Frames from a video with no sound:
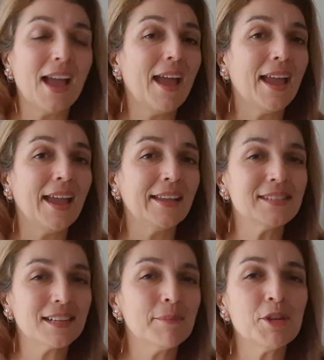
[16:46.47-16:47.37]

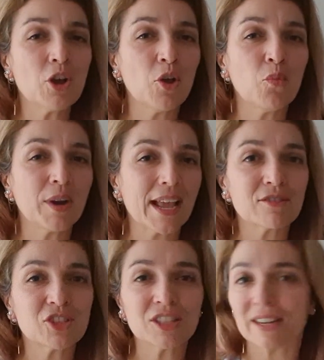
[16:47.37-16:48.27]
and let me know what
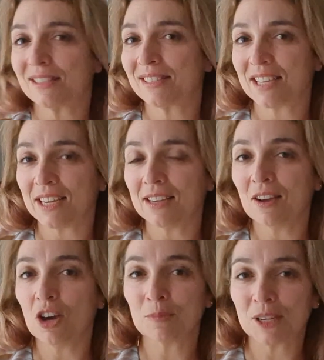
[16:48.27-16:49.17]
else you'd like to see
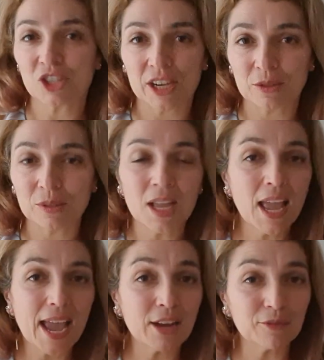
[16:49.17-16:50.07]
on my channel.
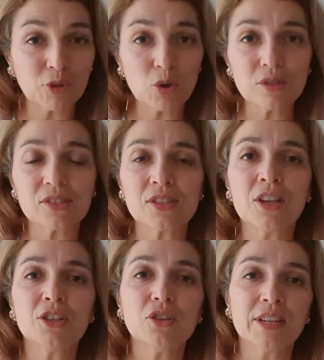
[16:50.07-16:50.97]
And of course,
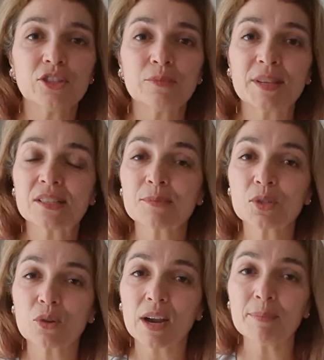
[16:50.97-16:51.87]
you need to be a
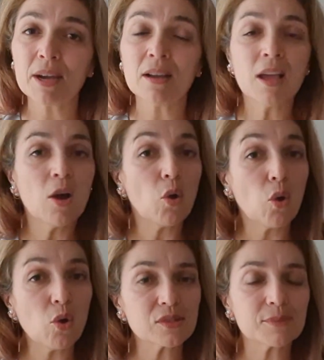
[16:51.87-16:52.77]
subscriber,
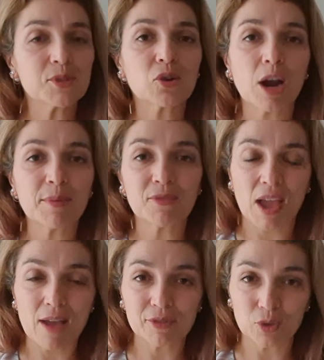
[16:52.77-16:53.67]
or subscribe if you
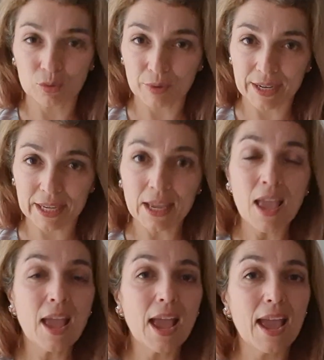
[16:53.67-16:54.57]
haven't already,
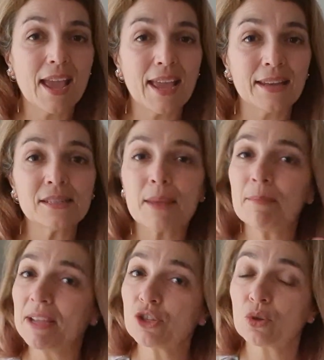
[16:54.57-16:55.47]
and
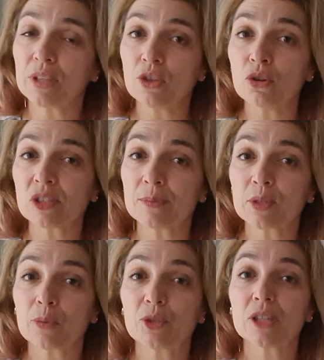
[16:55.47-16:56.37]
make sure that your
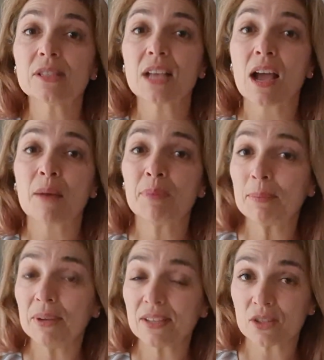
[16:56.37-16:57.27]
subscriptions are
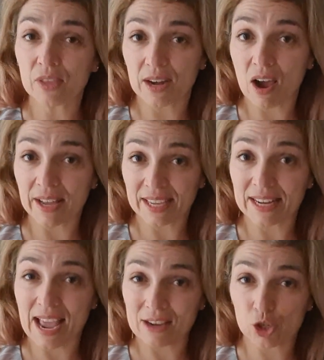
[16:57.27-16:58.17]
public so that I
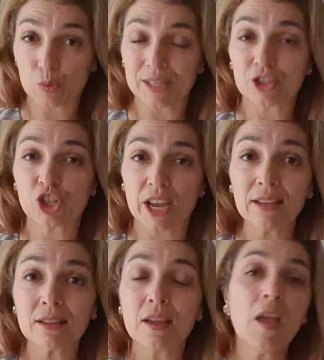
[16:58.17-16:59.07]
can actually
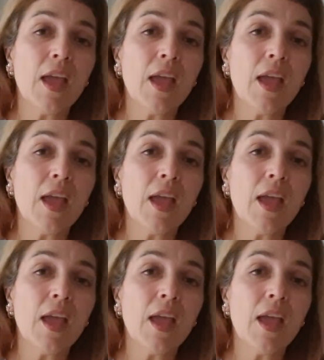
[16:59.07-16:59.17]
check.